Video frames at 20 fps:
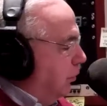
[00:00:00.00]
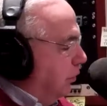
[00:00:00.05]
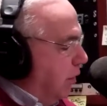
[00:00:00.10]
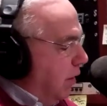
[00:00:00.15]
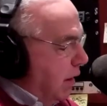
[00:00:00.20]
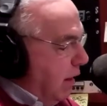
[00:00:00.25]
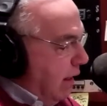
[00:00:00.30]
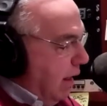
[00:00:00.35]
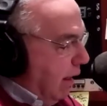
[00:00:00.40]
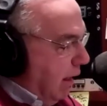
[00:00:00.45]

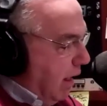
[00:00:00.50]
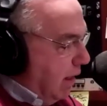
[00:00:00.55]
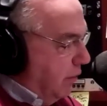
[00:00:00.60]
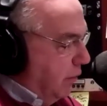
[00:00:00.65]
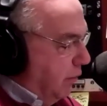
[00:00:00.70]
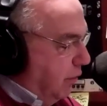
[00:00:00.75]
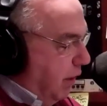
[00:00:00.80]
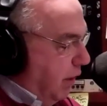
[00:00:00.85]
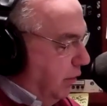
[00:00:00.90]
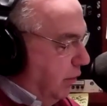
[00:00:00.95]
So
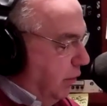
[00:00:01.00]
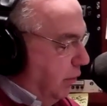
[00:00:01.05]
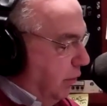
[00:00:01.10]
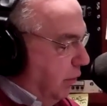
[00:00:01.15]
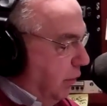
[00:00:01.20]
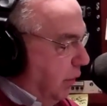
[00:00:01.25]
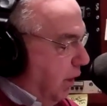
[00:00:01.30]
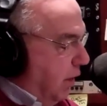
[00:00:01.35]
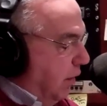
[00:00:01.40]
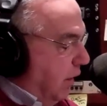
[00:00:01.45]
lots of chances
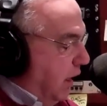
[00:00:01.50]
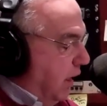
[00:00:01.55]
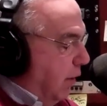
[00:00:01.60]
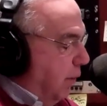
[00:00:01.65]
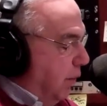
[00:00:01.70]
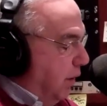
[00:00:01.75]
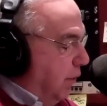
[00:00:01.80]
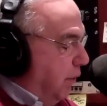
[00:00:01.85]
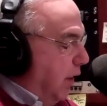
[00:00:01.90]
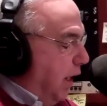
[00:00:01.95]
to kind
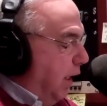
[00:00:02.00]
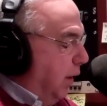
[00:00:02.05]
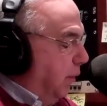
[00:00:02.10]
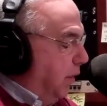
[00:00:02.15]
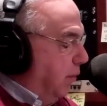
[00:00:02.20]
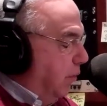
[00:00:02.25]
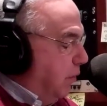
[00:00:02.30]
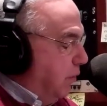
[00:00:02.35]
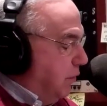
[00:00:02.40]
of reevaluate